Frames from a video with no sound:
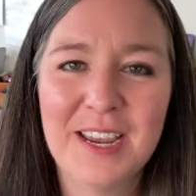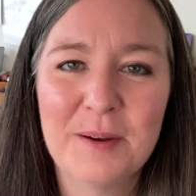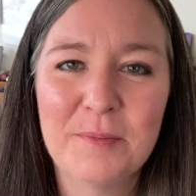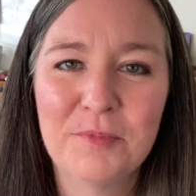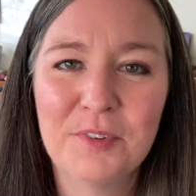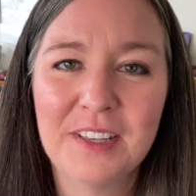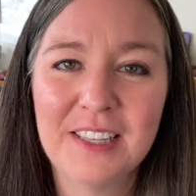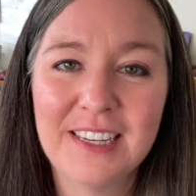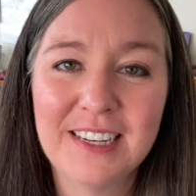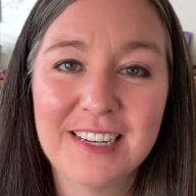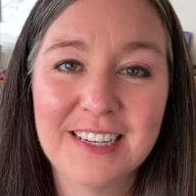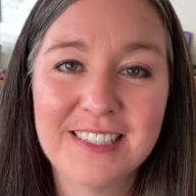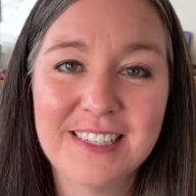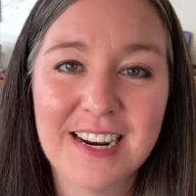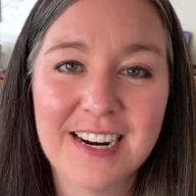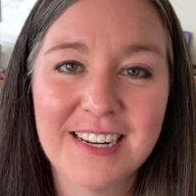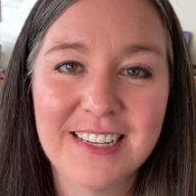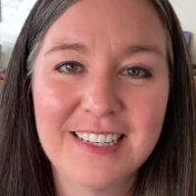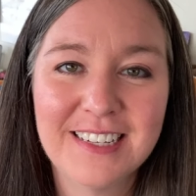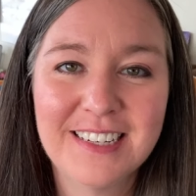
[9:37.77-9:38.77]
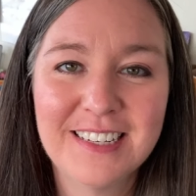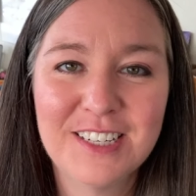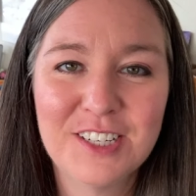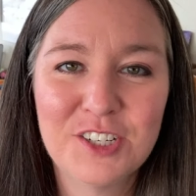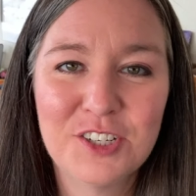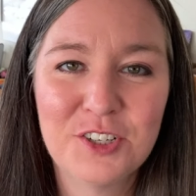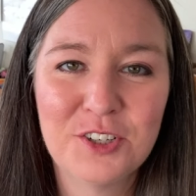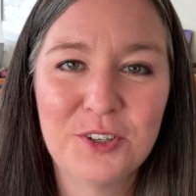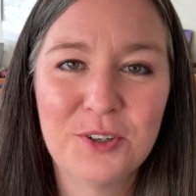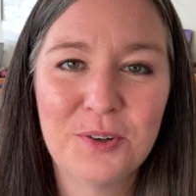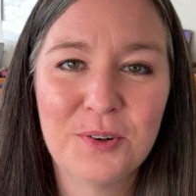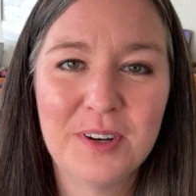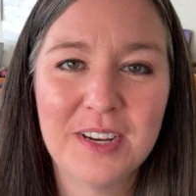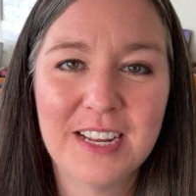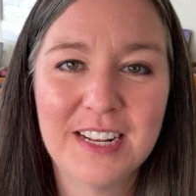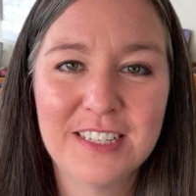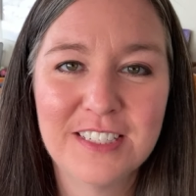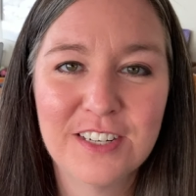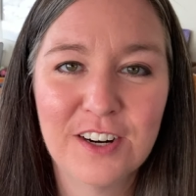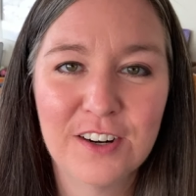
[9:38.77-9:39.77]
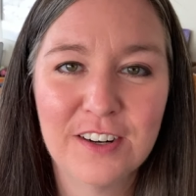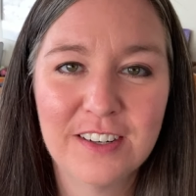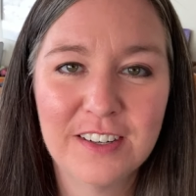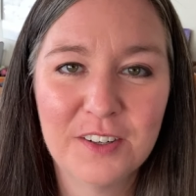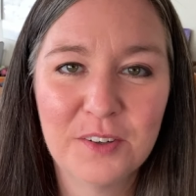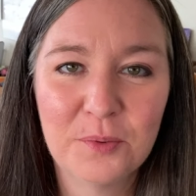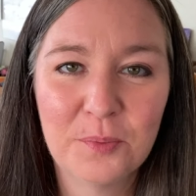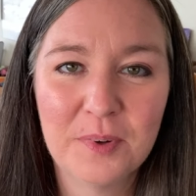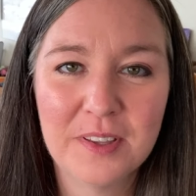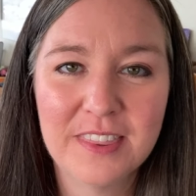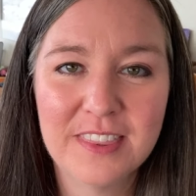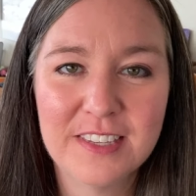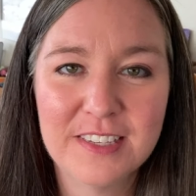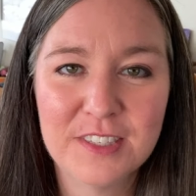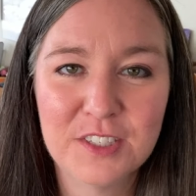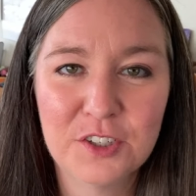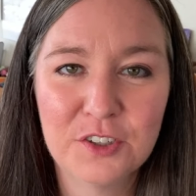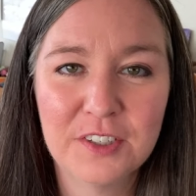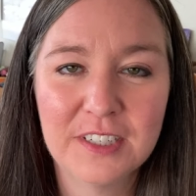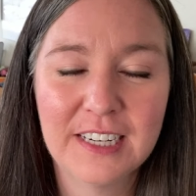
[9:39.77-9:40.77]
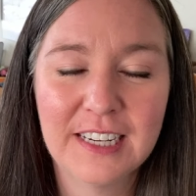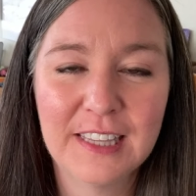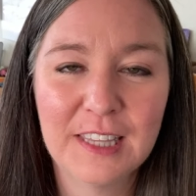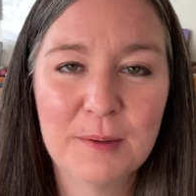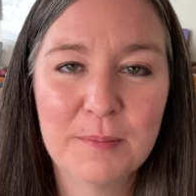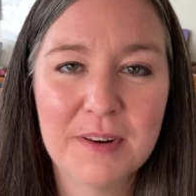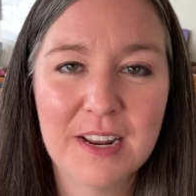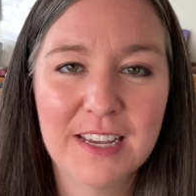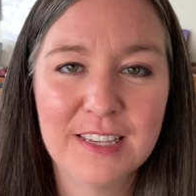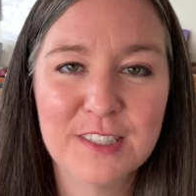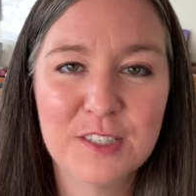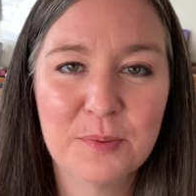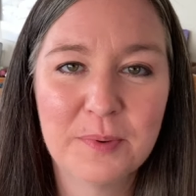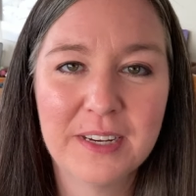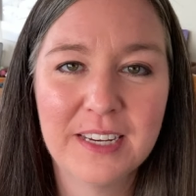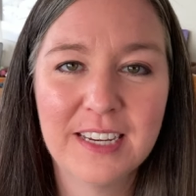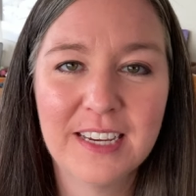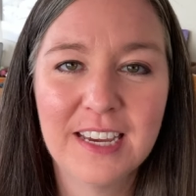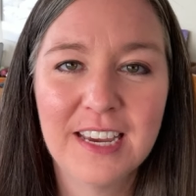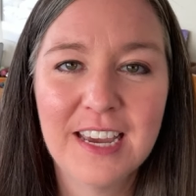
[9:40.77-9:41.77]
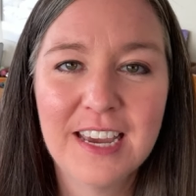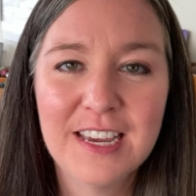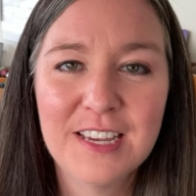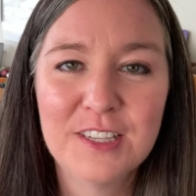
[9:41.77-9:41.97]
am really excited to get started with this curriculum next week.